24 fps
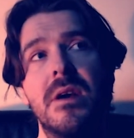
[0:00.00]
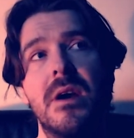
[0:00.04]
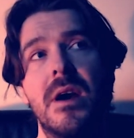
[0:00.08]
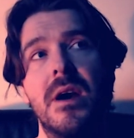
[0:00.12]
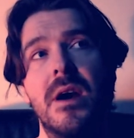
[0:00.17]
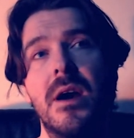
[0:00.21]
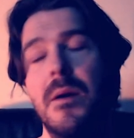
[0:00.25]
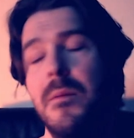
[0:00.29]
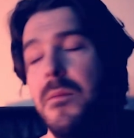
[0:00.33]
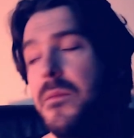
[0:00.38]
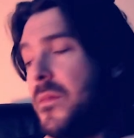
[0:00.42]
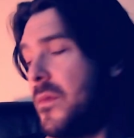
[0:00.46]

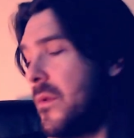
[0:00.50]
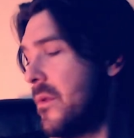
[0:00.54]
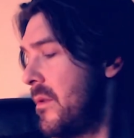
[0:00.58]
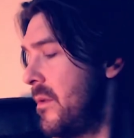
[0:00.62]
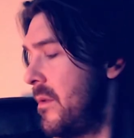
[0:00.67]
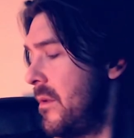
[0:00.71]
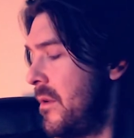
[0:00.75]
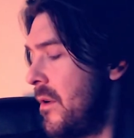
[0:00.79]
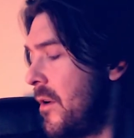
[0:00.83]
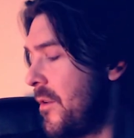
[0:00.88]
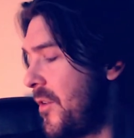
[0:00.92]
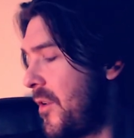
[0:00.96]

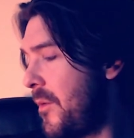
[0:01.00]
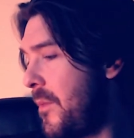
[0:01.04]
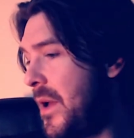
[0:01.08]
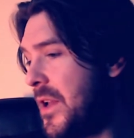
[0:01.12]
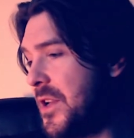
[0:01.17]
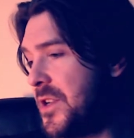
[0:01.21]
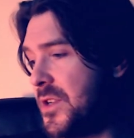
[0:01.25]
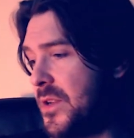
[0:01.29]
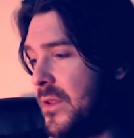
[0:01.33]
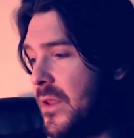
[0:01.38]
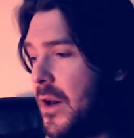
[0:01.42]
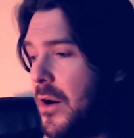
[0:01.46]
not to
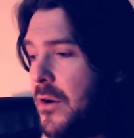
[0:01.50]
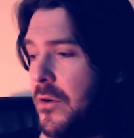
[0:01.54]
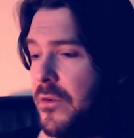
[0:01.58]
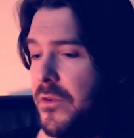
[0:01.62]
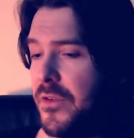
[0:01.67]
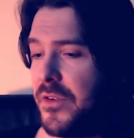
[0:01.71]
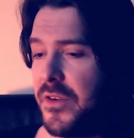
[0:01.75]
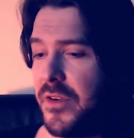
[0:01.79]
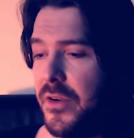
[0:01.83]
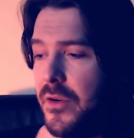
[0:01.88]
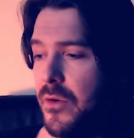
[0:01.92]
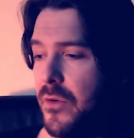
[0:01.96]
mention
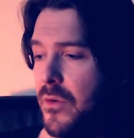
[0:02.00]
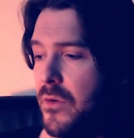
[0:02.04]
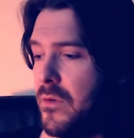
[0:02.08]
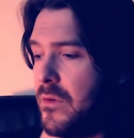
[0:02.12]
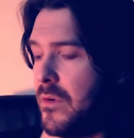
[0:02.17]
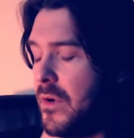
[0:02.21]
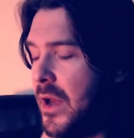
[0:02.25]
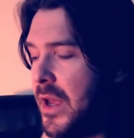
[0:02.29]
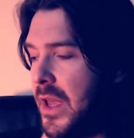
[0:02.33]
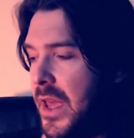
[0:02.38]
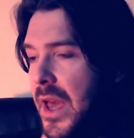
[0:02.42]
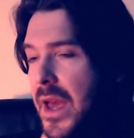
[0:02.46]
those two
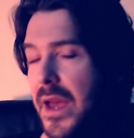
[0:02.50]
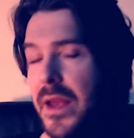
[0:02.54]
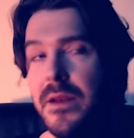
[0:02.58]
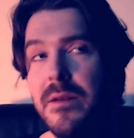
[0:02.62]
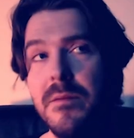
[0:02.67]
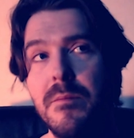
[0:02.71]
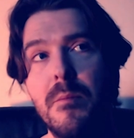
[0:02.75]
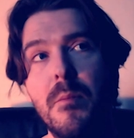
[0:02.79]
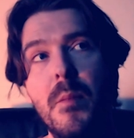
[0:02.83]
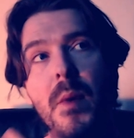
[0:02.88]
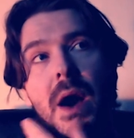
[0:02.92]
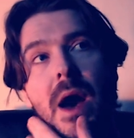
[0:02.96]

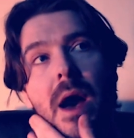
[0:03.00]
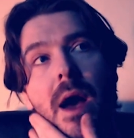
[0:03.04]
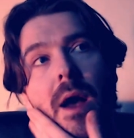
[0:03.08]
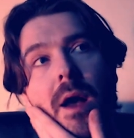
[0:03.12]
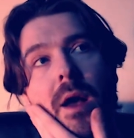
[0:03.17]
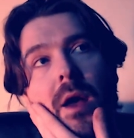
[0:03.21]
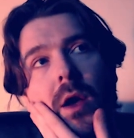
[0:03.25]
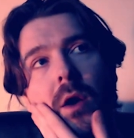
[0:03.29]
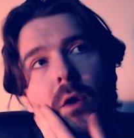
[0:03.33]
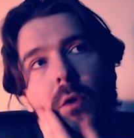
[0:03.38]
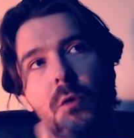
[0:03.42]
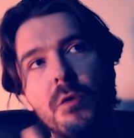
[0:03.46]
again,
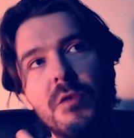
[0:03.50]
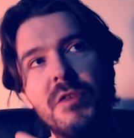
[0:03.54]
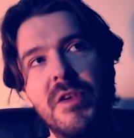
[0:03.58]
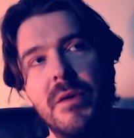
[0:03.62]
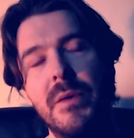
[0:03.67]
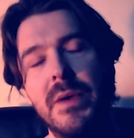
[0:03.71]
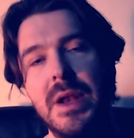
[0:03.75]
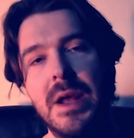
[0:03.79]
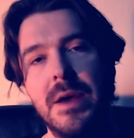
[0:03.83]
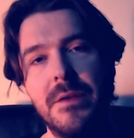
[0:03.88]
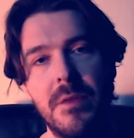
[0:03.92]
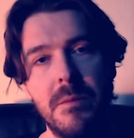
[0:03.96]
but
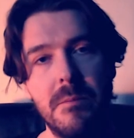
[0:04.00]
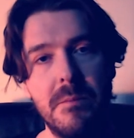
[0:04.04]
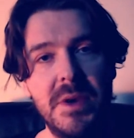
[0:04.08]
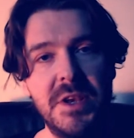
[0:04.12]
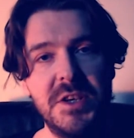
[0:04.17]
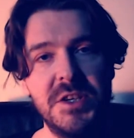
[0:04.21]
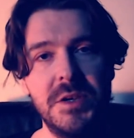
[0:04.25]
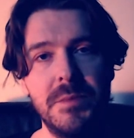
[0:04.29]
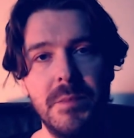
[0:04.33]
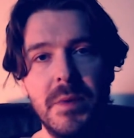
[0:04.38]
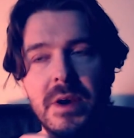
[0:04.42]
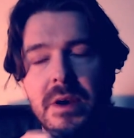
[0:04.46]
also another
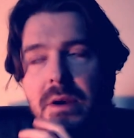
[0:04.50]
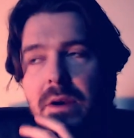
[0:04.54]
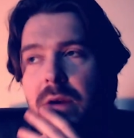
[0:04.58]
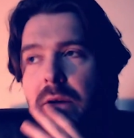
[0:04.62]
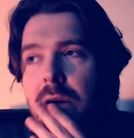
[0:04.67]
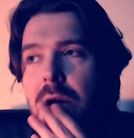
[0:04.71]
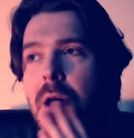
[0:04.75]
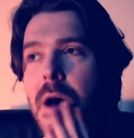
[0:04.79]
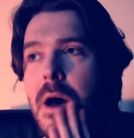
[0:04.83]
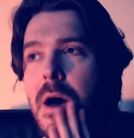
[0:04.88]
Mishima,